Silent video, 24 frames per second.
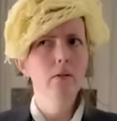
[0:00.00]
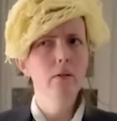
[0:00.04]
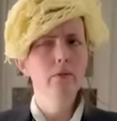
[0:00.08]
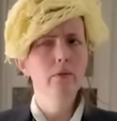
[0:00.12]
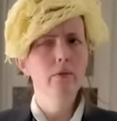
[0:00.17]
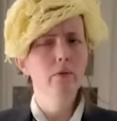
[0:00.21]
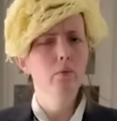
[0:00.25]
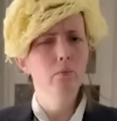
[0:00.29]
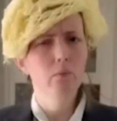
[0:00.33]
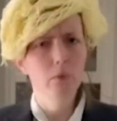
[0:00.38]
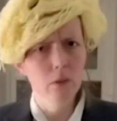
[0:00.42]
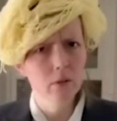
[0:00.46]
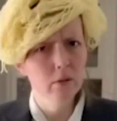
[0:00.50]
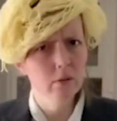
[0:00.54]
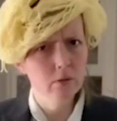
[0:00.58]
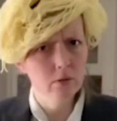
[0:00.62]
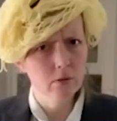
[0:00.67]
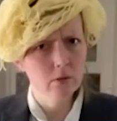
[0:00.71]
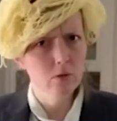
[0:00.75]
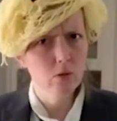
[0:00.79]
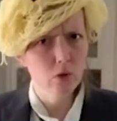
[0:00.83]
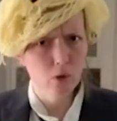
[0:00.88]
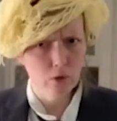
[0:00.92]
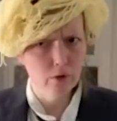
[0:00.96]
If your
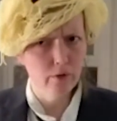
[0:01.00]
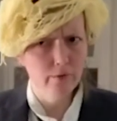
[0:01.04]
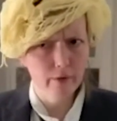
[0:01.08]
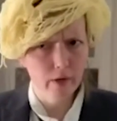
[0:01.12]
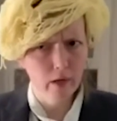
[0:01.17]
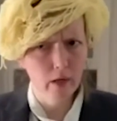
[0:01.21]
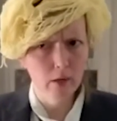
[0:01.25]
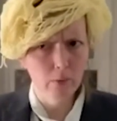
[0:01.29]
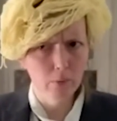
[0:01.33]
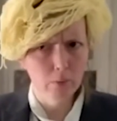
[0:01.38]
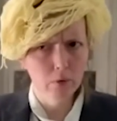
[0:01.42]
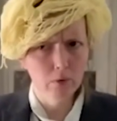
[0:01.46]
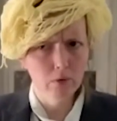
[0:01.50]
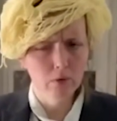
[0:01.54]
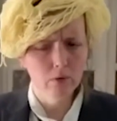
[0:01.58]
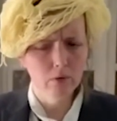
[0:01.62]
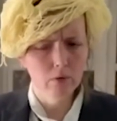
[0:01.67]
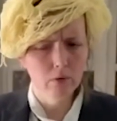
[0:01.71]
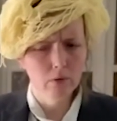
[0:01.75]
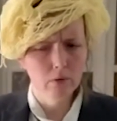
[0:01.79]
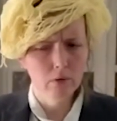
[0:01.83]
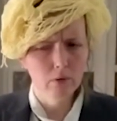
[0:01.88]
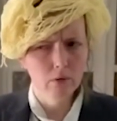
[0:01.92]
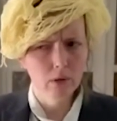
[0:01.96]
mother's not
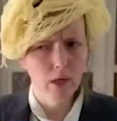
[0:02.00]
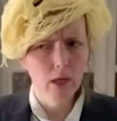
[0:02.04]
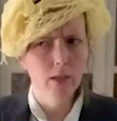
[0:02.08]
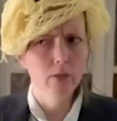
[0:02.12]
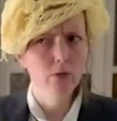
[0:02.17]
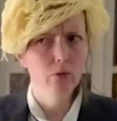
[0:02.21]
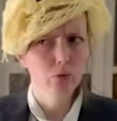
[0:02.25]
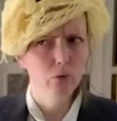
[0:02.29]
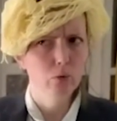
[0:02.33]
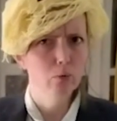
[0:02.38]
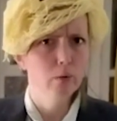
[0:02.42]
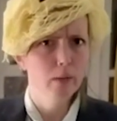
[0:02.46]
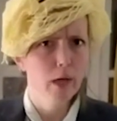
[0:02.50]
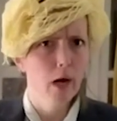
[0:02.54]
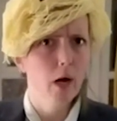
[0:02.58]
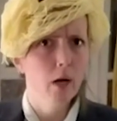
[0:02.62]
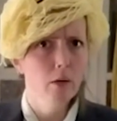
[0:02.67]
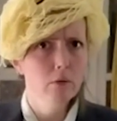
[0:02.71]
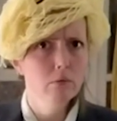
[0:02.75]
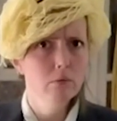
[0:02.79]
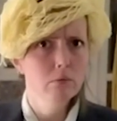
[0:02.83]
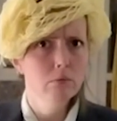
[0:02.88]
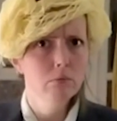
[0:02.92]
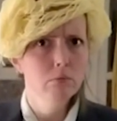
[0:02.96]
available, ask your
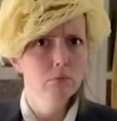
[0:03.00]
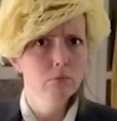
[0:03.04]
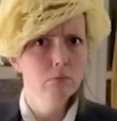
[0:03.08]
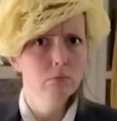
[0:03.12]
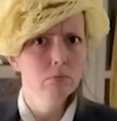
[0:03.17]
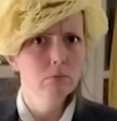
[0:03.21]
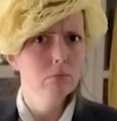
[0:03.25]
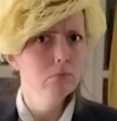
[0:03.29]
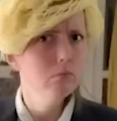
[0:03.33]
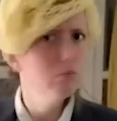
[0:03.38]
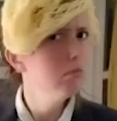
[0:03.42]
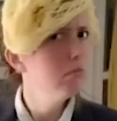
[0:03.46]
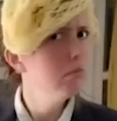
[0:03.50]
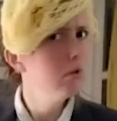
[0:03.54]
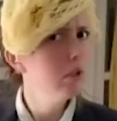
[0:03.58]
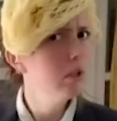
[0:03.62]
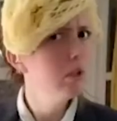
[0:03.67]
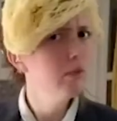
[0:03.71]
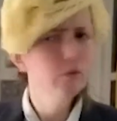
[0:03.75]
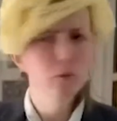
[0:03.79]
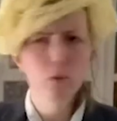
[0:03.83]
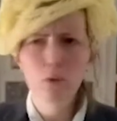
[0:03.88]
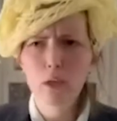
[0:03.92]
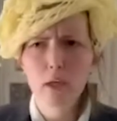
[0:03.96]
dad.
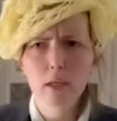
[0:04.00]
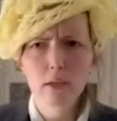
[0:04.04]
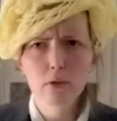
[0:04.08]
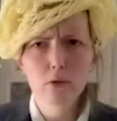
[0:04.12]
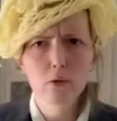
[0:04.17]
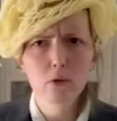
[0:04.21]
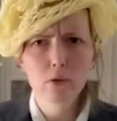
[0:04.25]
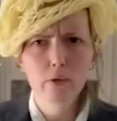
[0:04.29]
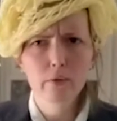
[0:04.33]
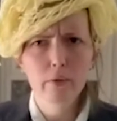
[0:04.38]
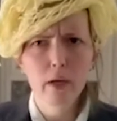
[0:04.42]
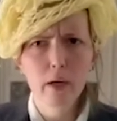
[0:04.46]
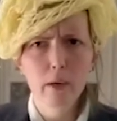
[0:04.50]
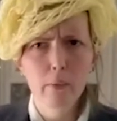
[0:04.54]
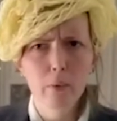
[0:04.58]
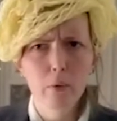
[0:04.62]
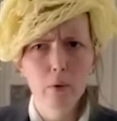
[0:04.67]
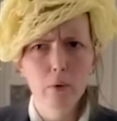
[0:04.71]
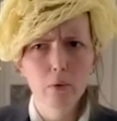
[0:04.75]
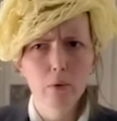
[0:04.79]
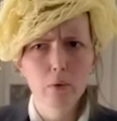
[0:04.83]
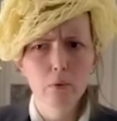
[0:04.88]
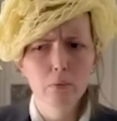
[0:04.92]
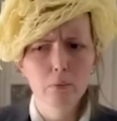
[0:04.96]
And if your dad's not
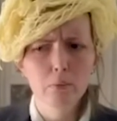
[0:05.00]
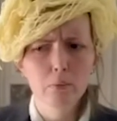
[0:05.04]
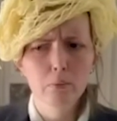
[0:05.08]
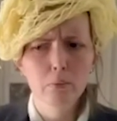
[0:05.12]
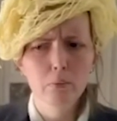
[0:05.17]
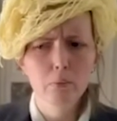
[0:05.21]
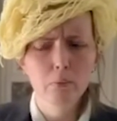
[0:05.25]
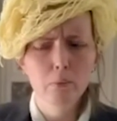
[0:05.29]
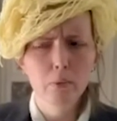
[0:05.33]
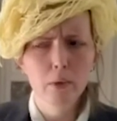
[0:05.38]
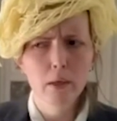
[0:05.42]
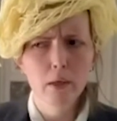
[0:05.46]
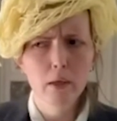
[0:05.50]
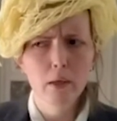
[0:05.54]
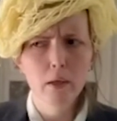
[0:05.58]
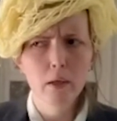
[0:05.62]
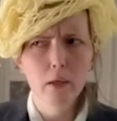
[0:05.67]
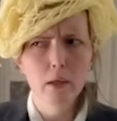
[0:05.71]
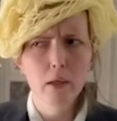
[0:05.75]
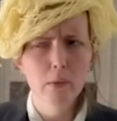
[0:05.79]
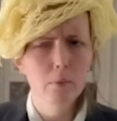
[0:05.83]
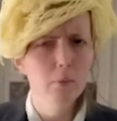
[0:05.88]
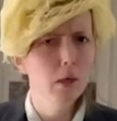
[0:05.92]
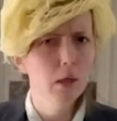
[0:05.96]
available,
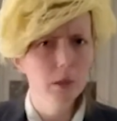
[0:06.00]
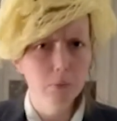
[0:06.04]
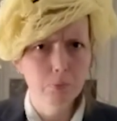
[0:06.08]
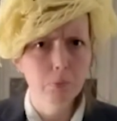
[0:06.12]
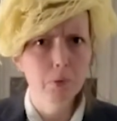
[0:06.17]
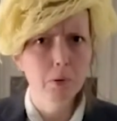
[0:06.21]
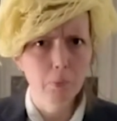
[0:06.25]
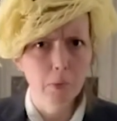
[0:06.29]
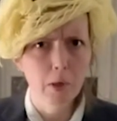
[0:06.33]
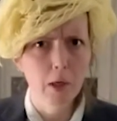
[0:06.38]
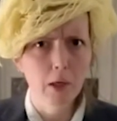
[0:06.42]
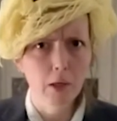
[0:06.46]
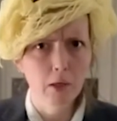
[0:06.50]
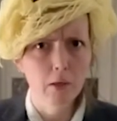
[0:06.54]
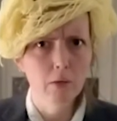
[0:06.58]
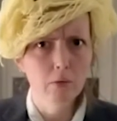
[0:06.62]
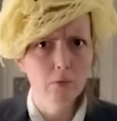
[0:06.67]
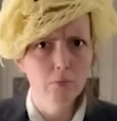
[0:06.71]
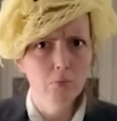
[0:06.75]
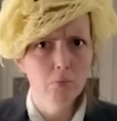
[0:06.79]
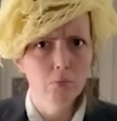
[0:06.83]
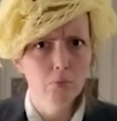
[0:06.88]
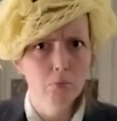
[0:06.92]
he might be me.